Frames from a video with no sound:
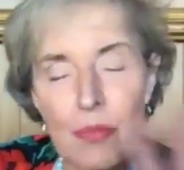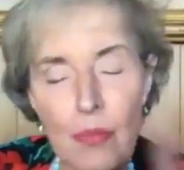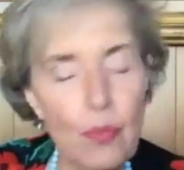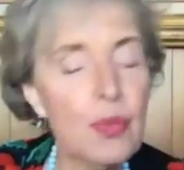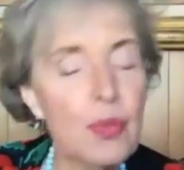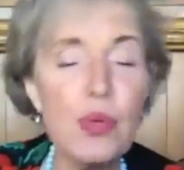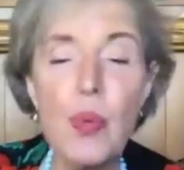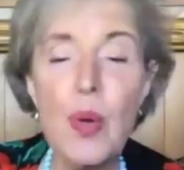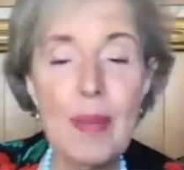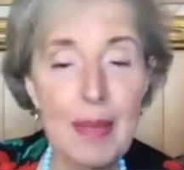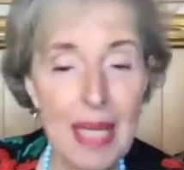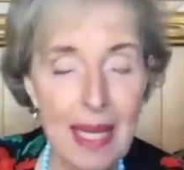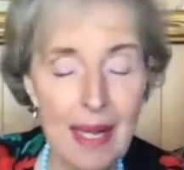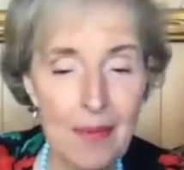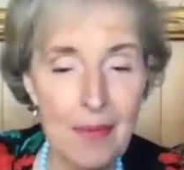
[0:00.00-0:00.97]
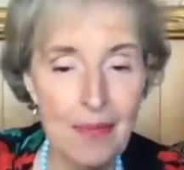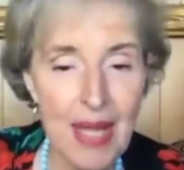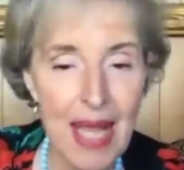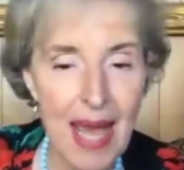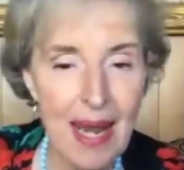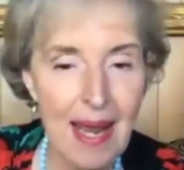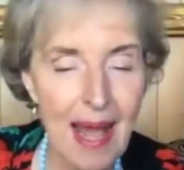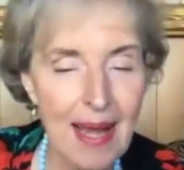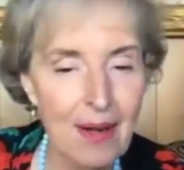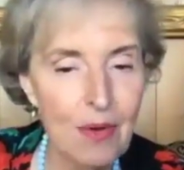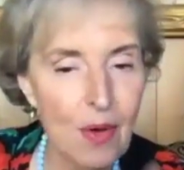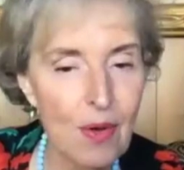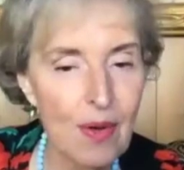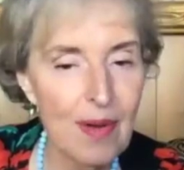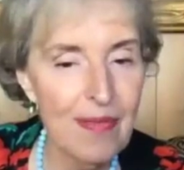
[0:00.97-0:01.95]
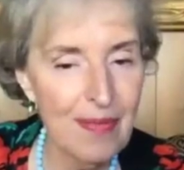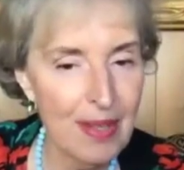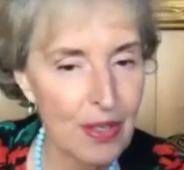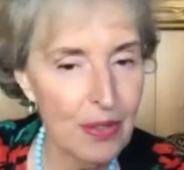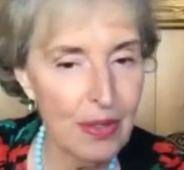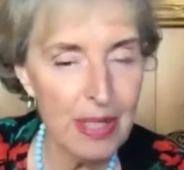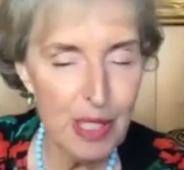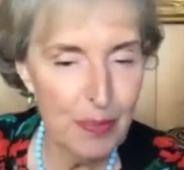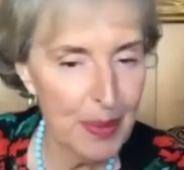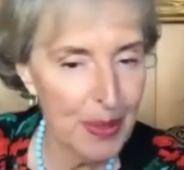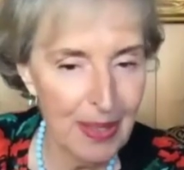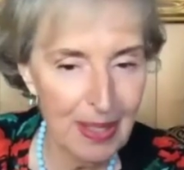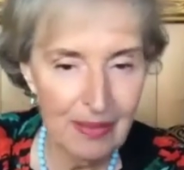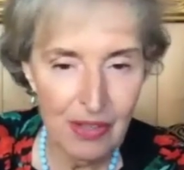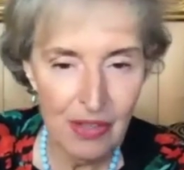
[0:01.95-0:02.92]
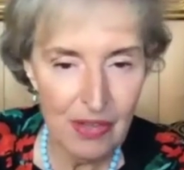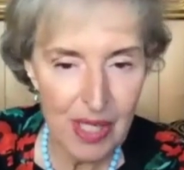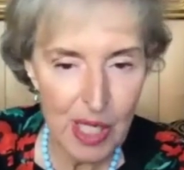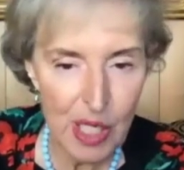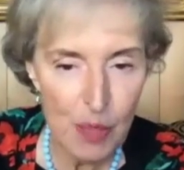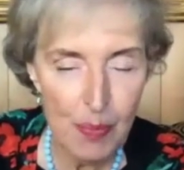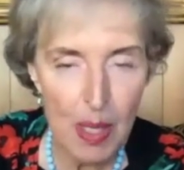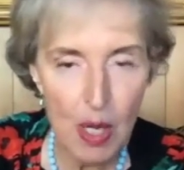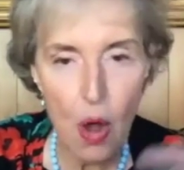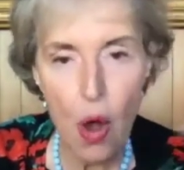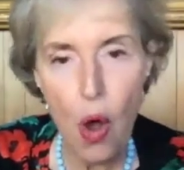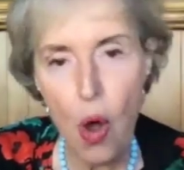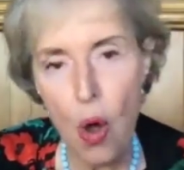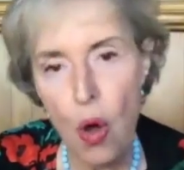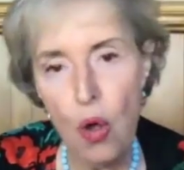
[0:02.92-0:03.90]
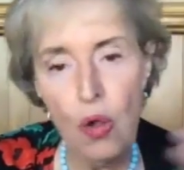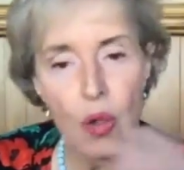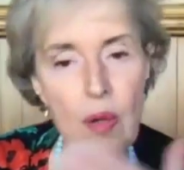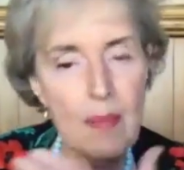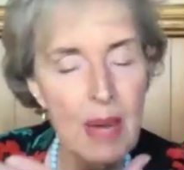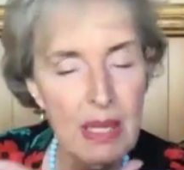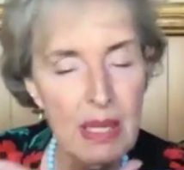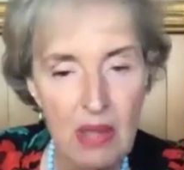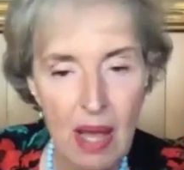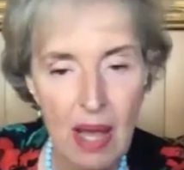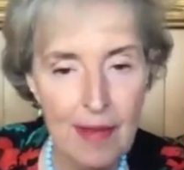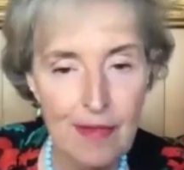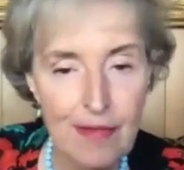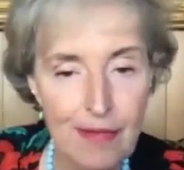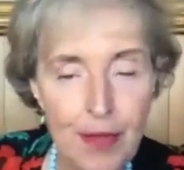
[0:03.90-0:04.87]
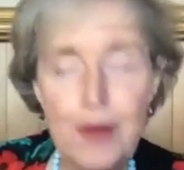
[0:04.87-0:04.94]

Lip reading: swimming, and I don't know if your experience is this, but all my life